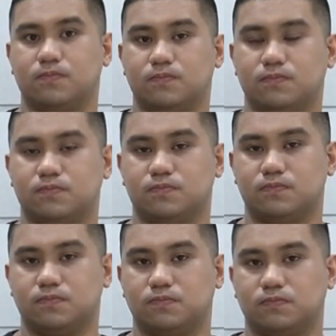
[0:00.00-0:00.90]

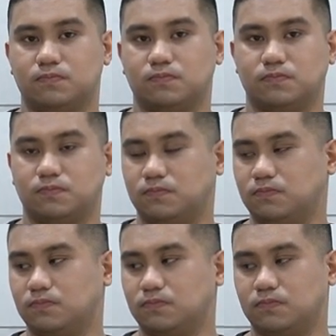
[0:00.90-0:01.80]

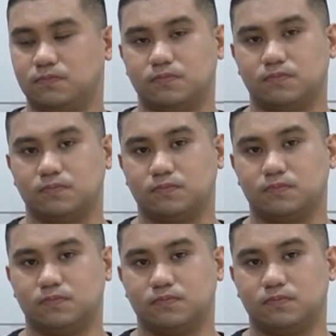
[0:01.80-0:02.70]

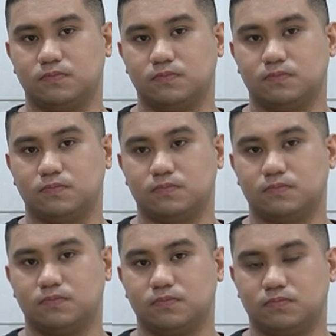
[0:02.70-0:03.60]

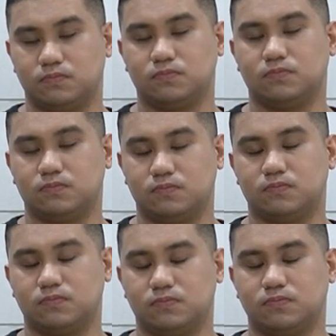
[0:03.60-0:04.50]

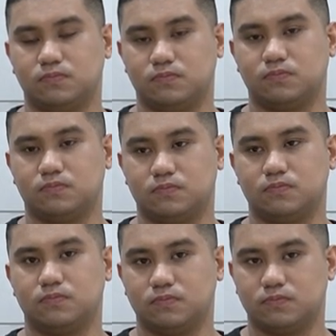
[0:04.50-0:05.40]

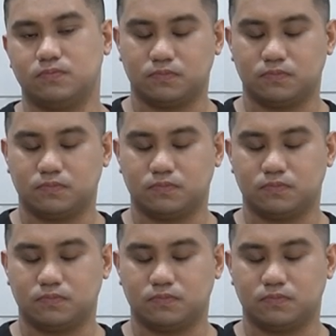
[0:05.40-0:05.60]
(silent)